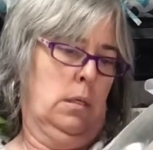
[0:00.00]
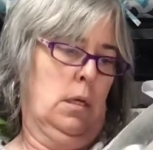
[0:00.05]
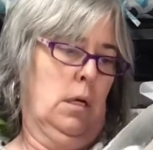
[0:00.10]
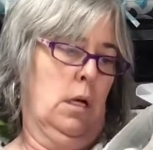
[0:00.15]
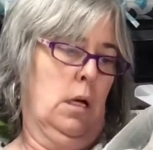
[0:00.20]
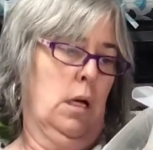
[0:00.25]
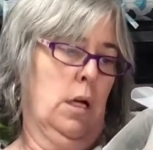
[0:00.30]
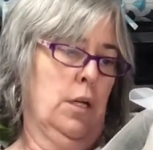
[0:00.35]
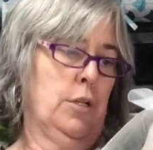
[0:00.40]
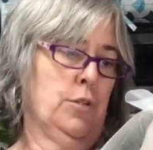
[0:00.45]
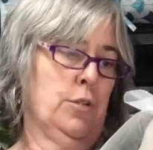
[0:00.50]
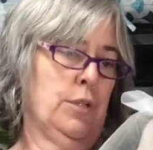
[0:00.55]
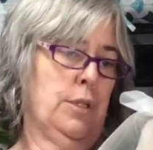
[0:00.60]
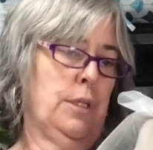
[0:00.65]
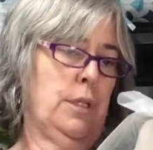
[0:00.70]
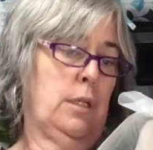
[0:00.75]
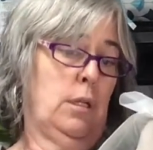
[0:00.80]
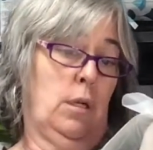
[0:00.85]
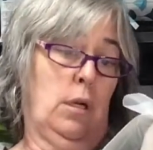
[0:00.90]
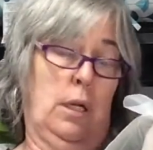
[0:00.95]
A
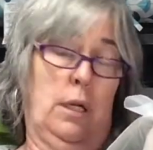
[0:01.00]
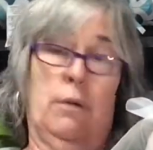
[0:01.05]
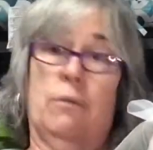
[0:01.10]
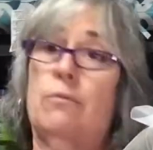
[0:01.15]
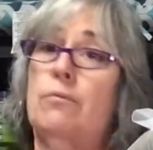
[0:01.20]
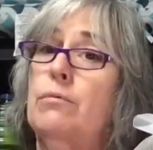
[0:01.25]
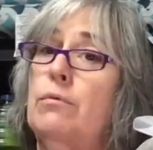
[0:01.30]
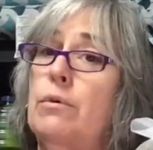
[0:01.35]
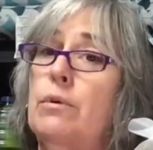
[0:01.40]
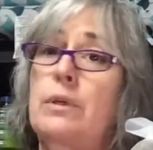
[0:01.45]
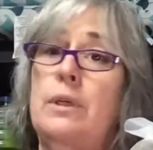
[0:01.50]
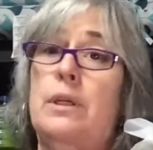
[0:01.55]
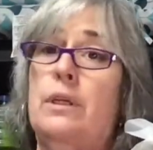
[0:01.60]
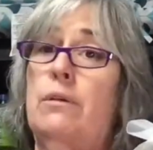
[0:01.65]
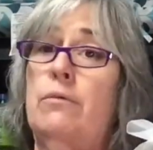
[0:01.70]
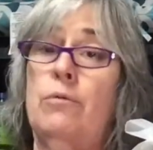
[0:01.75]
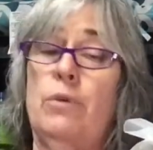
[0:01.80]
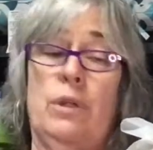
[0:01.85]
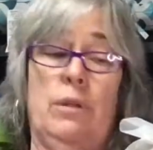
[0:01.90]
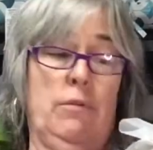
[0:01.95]
hundred, I didn't, didn't
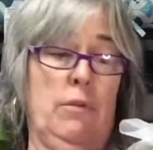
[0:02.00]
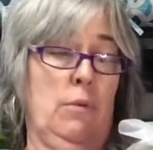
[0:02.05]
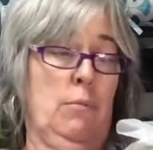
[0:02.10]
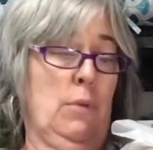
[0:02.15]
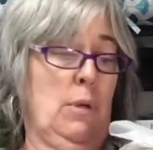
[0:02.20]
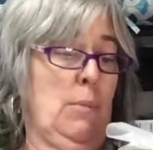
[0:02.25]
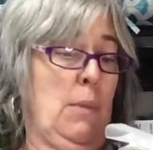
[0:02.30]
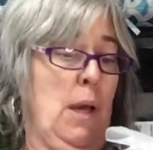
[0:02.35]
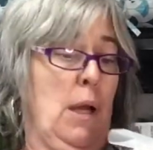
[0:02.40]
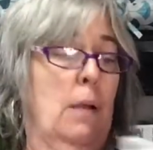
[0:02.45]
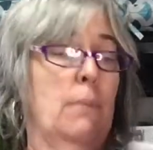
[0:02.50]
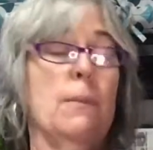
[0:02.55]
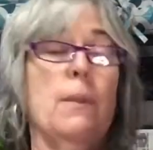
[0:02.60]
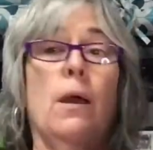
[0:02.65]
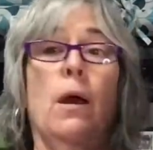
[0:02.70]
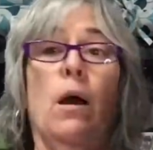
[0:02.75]
even read the number about it.